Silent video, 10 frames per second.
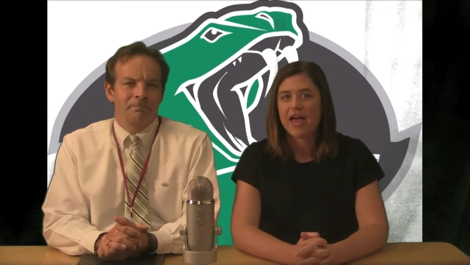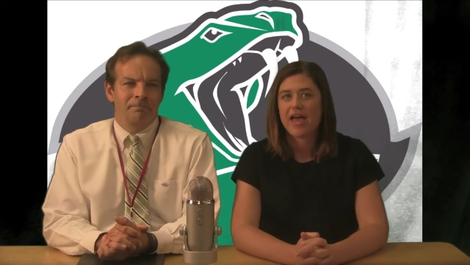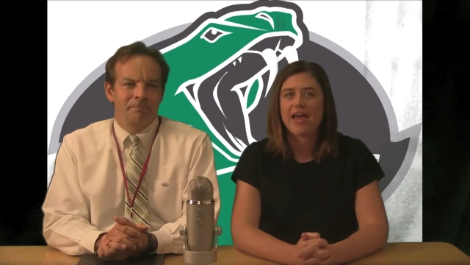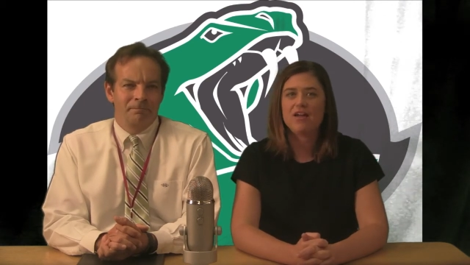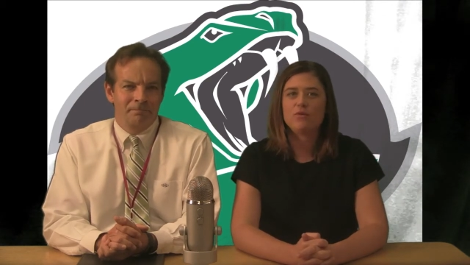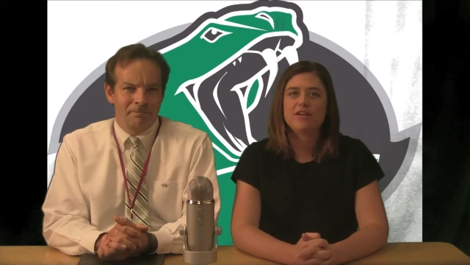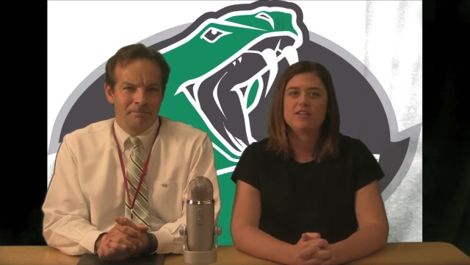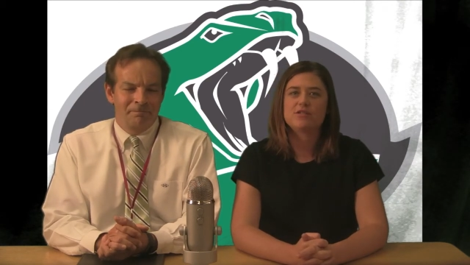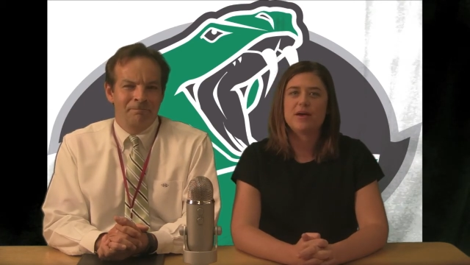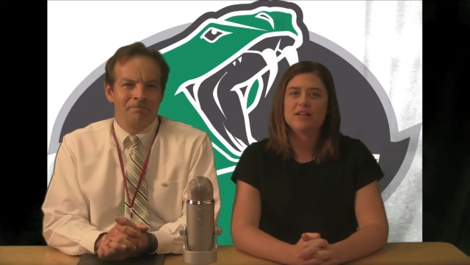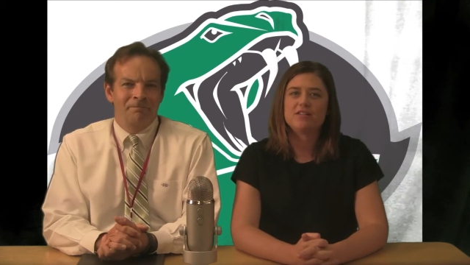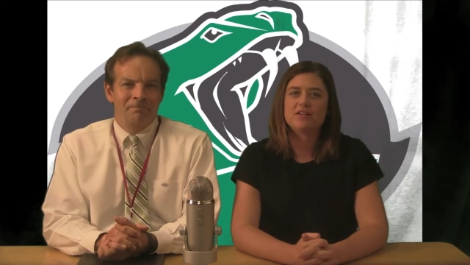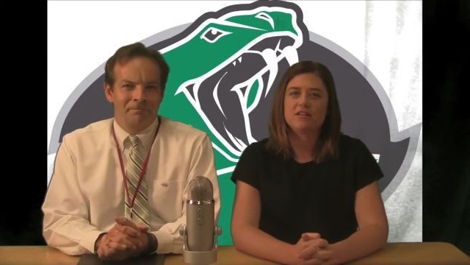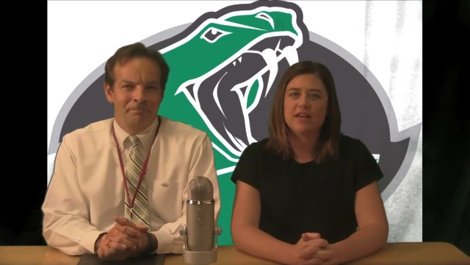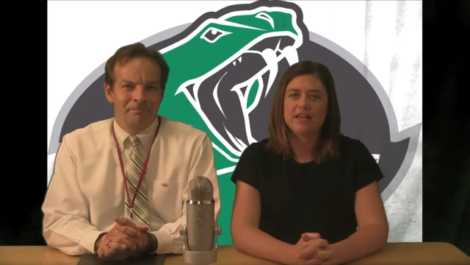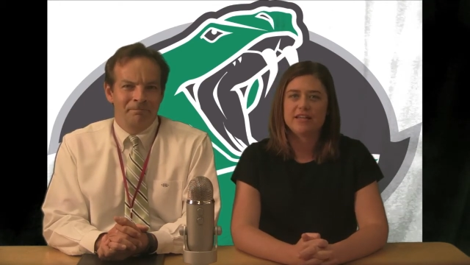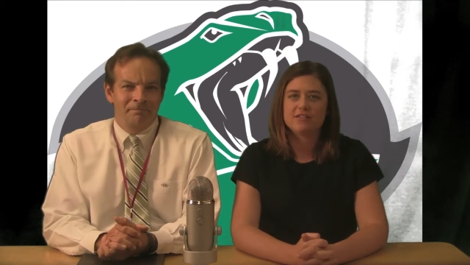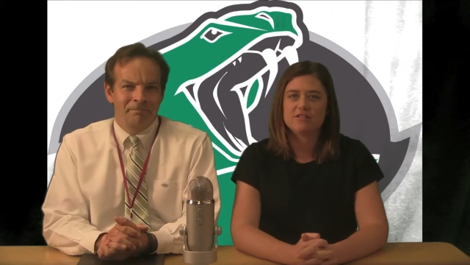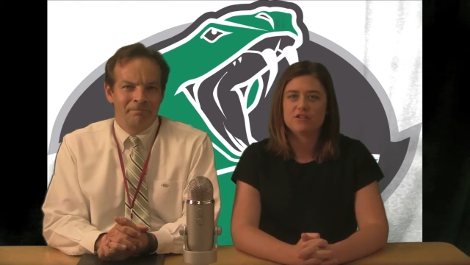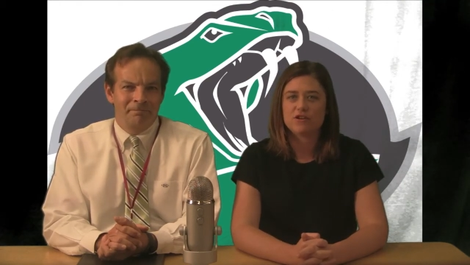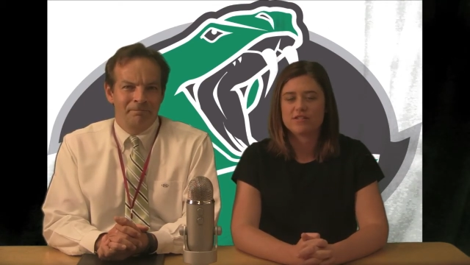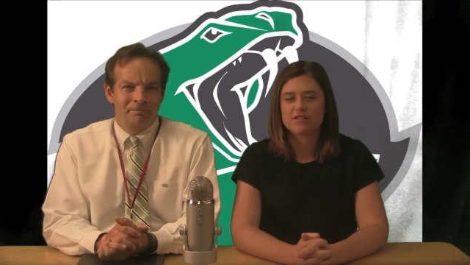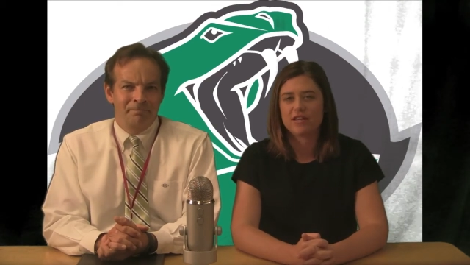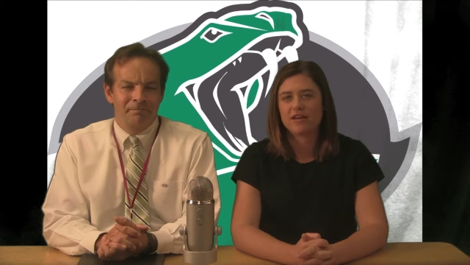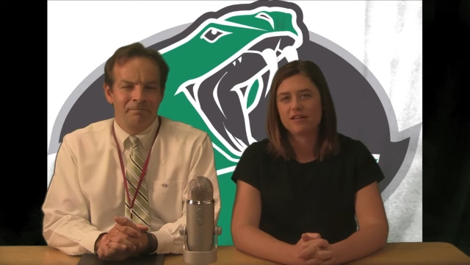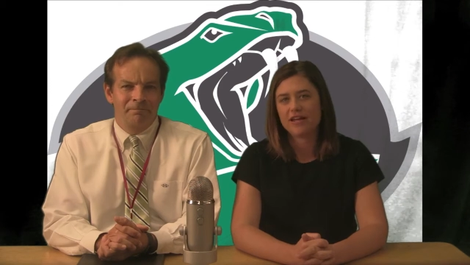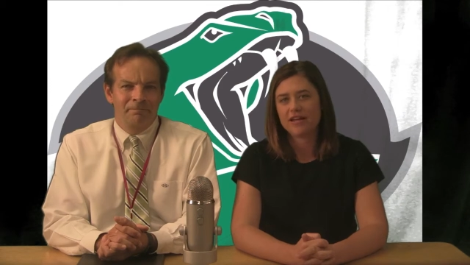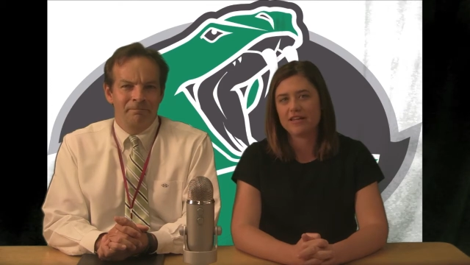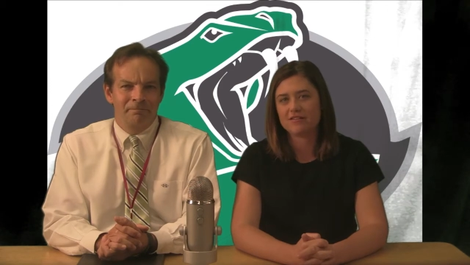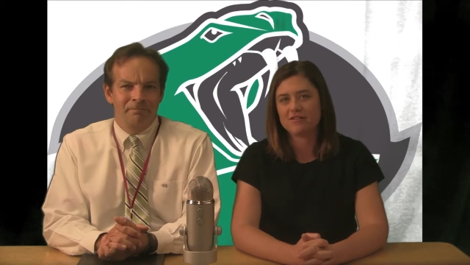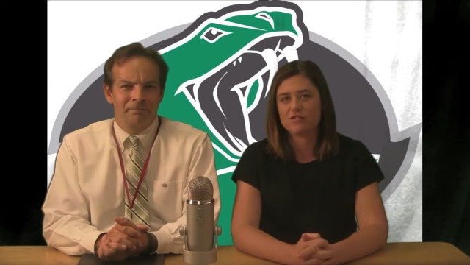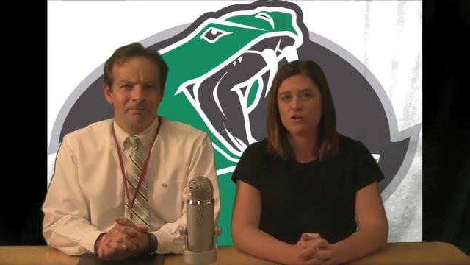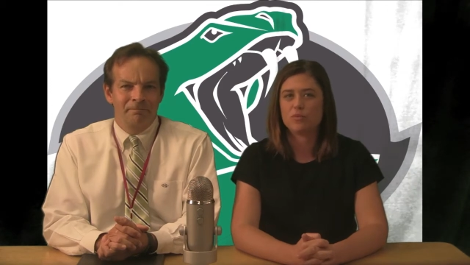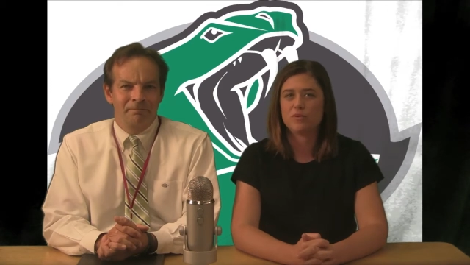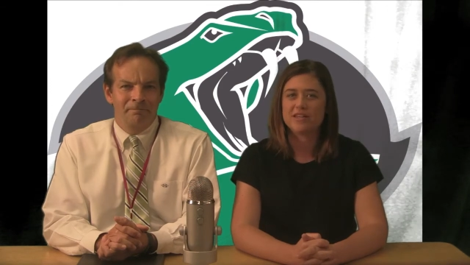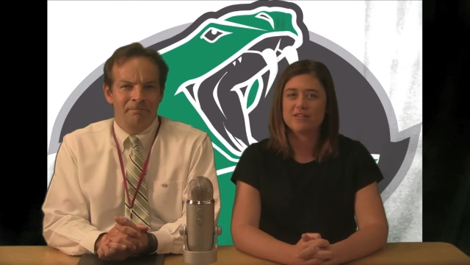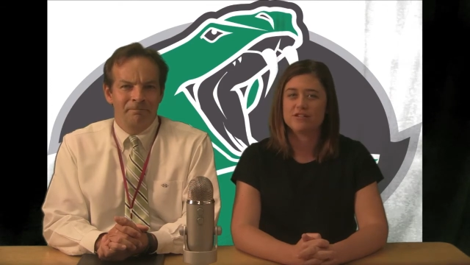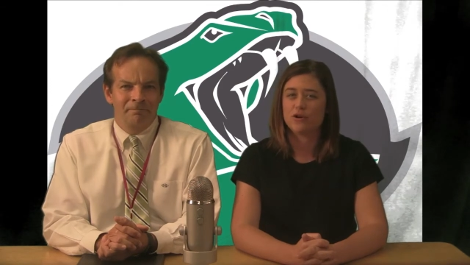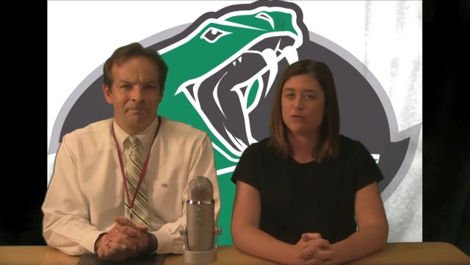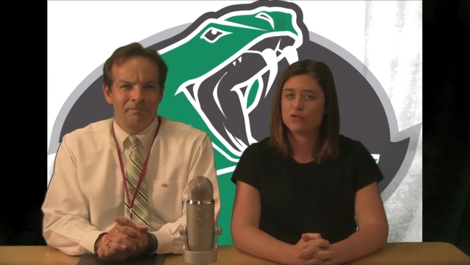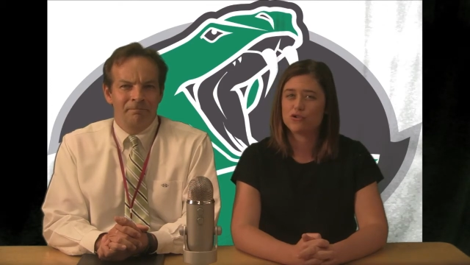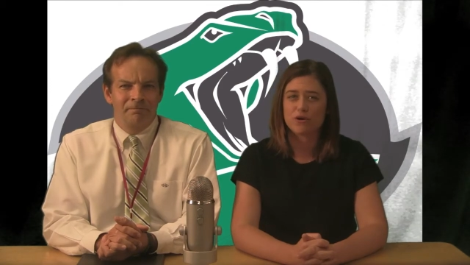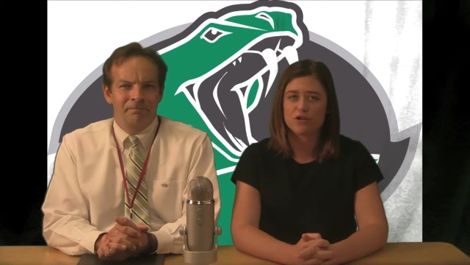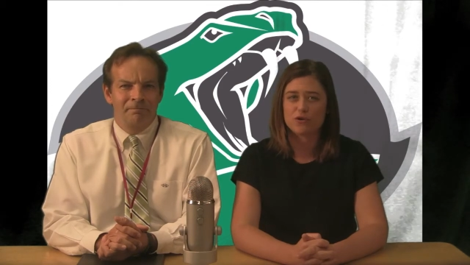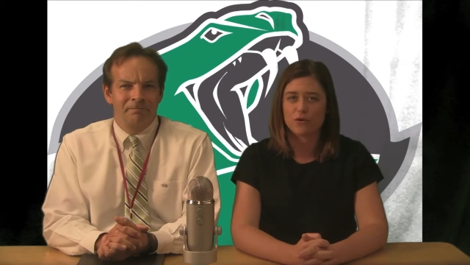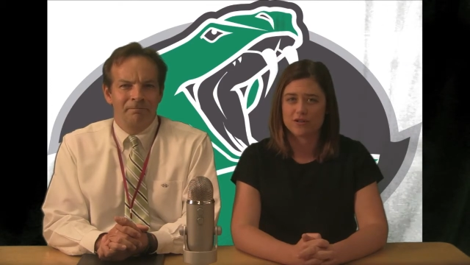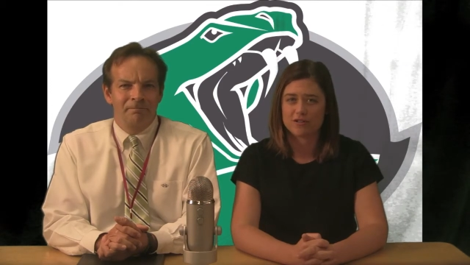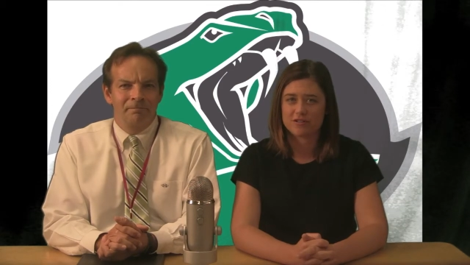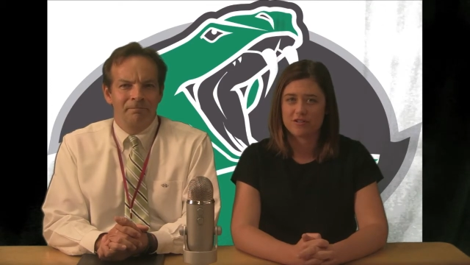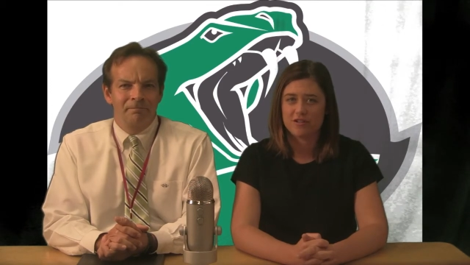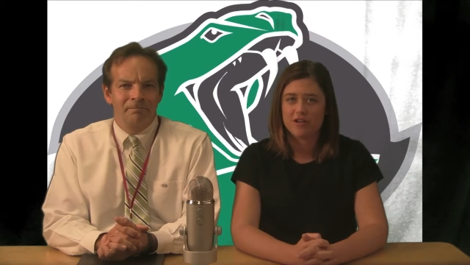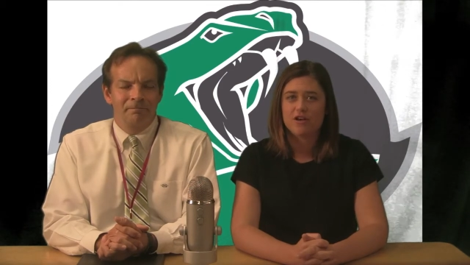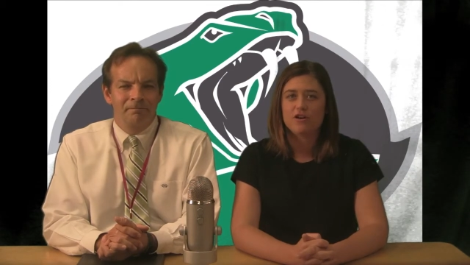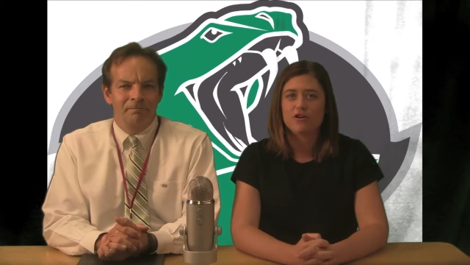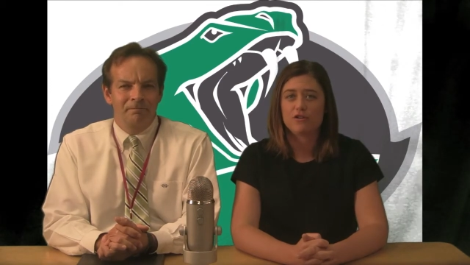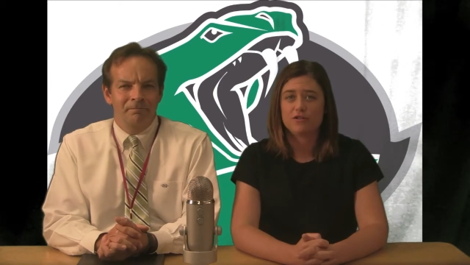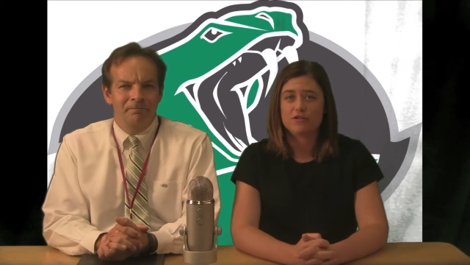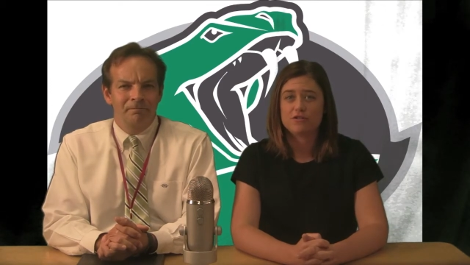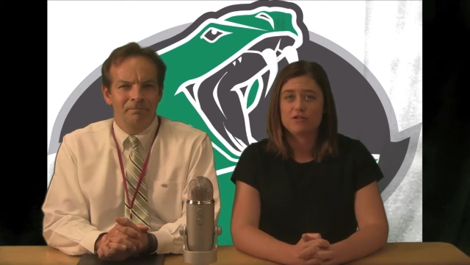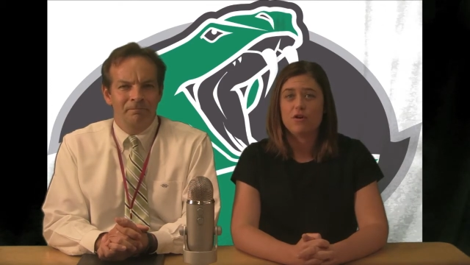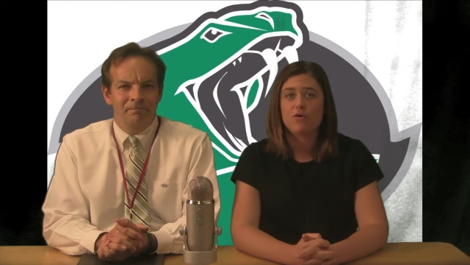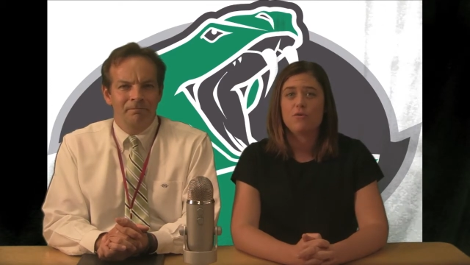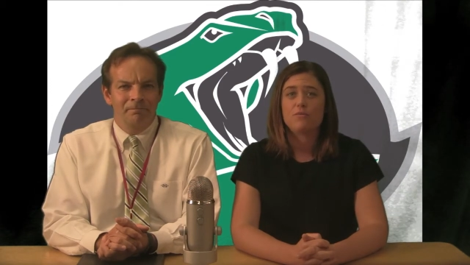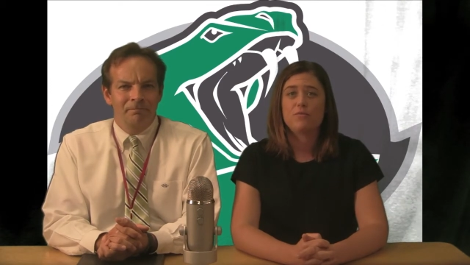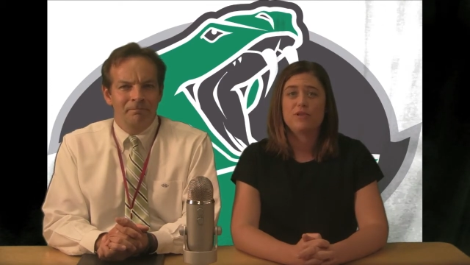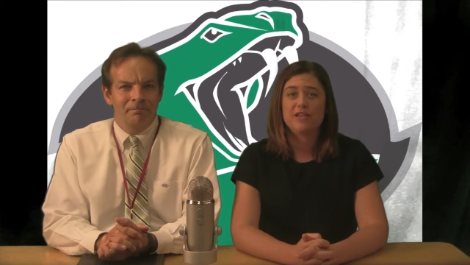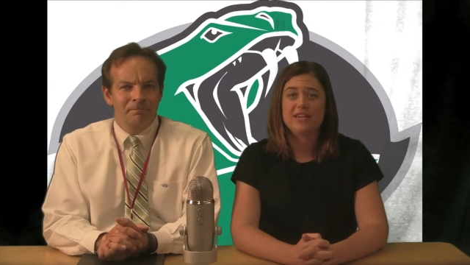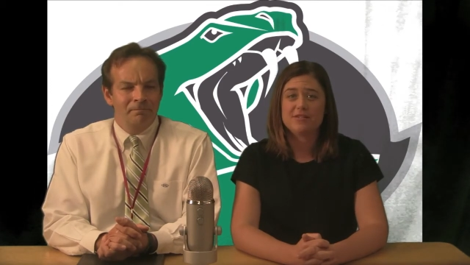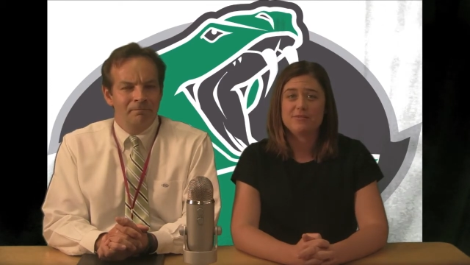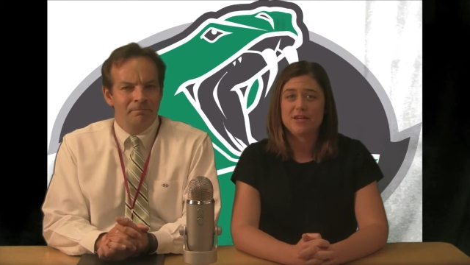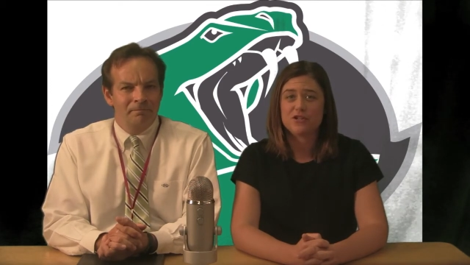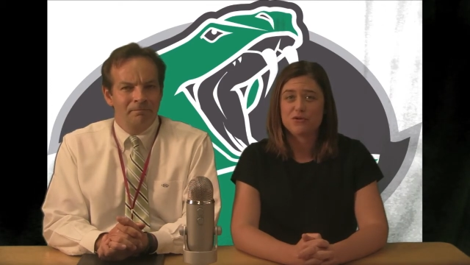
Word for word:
Speaker 1: And we expect young ladies to dress like young ladies, so please no short shorts. Girls Please make sure